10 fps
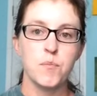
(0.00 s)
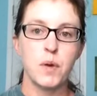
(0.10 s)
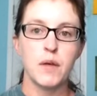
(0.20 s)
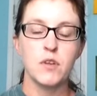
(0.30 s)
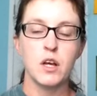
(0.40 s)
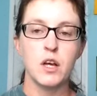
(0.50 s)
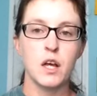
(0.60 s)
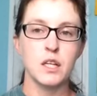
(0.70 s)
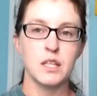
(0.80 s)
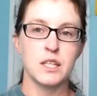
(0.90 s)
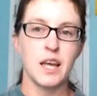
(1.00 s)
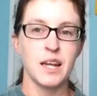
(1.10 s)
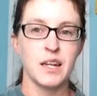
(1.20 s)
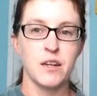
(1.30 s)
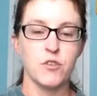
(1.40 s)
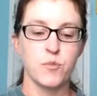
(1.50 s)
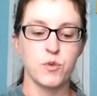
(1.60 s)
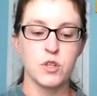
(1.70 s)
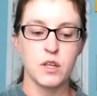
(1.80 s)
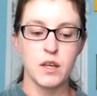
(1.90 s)
but I'm not decided
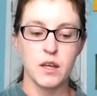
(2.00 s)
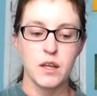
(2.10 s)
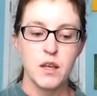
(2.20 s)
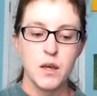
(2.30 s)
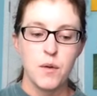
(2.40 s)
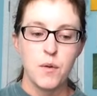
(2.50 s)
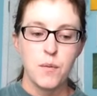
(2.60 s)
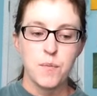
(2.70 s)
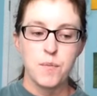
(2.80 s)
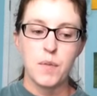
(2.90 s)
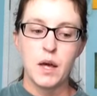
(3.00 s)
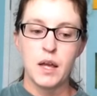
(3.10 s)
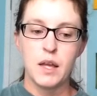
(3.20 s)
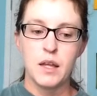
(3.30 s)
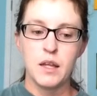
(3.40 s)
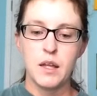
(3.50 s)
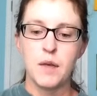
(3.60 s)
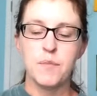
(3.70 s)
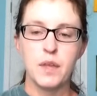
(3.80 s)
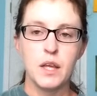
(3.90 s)
100% yet. But
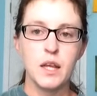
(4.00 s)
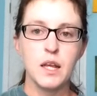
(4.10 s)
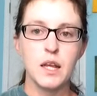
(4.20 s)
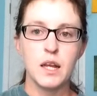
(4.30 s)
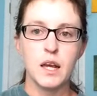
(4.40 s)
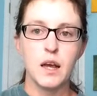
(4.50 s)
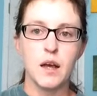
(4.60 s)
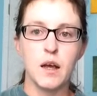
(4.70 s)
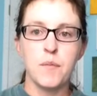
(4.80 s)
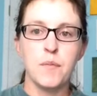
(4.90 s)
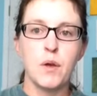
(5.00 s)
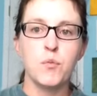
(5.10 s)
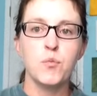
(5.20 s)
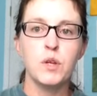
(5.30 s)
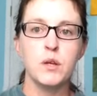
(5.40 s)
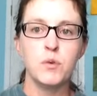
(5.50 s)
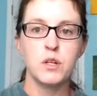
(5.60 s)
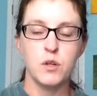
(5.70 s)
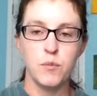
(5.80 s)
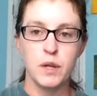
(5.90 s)
I'm thinking I really want
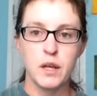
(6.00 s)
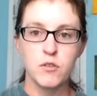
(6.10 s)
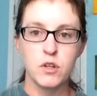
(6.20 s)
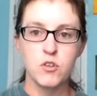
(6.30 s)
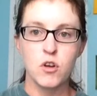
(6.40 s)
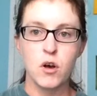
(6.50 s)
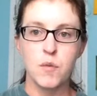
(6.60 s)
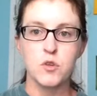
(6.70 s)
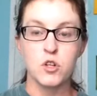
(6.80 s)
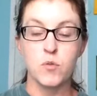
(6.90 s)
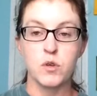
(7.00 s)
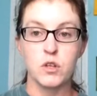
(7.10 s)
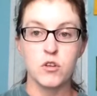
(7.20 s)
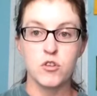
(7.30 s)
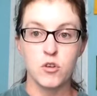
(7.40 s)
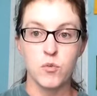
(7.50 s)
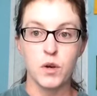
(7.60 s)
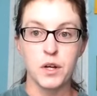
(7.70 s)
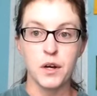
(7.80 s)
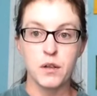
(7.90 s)
to do a meandering shawl. I'm just not really sure
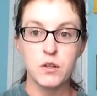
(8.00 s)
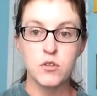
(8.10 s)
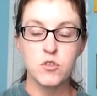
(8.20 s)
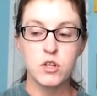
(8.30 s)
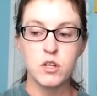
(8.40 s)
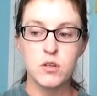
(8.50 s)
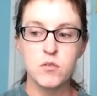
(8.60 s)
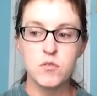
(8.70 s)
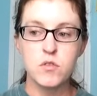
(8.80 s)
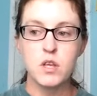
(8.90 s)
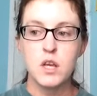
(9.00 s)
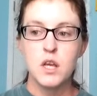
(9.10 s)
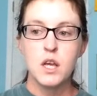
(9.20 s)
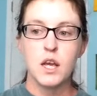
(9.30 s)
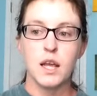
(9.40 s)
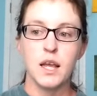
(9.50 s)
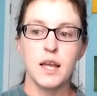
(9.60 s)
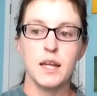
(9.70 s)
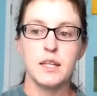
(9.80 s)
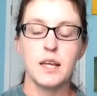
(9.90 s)
what colors to use,
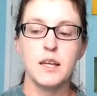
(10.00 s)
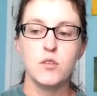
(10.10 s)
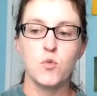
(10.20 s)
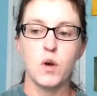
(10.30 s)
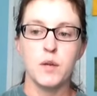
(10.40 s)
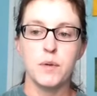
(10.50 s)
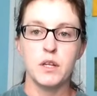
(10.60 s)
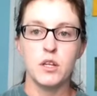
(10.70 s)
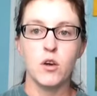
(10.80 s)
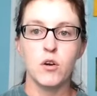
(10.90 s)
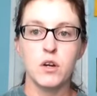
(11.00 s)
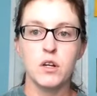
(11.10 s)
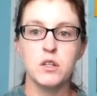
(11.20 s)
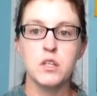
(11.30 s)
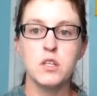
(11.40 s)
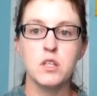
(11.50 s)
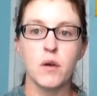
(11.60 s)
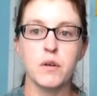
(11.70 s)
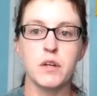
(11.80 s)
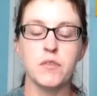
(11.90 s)
and it takes quite a bit of yarn,
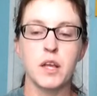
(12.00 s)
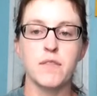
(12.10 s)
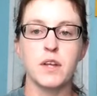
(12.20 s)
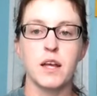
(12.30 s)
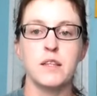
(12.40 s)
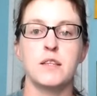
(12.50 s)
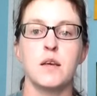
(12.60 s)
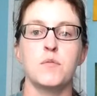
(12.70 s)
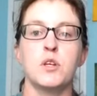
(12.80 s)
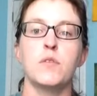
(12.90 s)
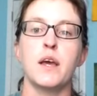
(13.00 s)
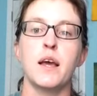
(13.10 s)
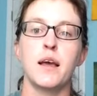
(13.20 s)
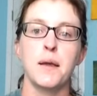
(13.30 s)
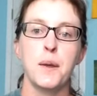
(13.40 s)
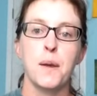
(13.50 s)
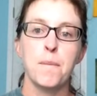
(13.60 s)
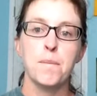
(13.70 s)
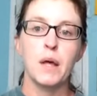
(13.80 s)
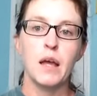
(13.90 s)
so I definitely have to add some to that.
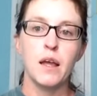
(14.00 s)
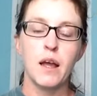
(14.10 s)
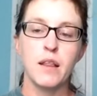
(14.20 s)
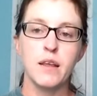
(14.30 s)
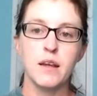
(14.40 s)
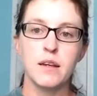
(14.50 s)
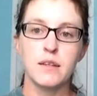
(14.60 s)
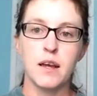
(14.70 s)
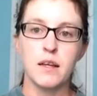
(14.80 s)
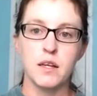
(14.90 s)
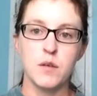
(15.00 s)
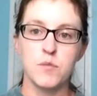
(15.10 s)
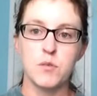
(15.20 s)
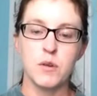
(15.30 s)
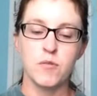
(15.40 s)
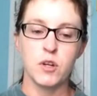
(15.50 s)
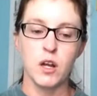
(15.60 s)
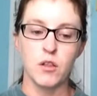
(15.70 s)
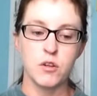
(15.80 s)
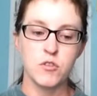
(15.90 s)
But I think I could dye up some different
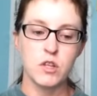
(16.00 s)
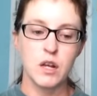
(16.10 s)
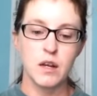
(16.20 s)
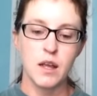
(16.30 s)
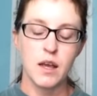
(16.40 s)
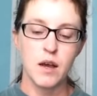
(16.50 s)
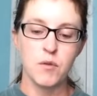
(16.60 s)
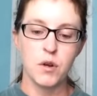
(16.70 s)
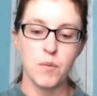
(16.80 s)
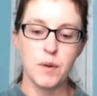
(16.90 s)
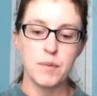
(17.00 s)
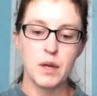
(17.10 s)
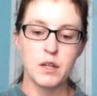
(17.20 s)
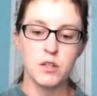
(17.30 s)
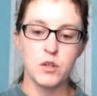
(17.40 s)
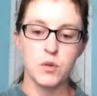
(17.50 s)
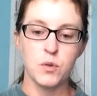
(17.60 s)
colors, and I don't know, maybe I could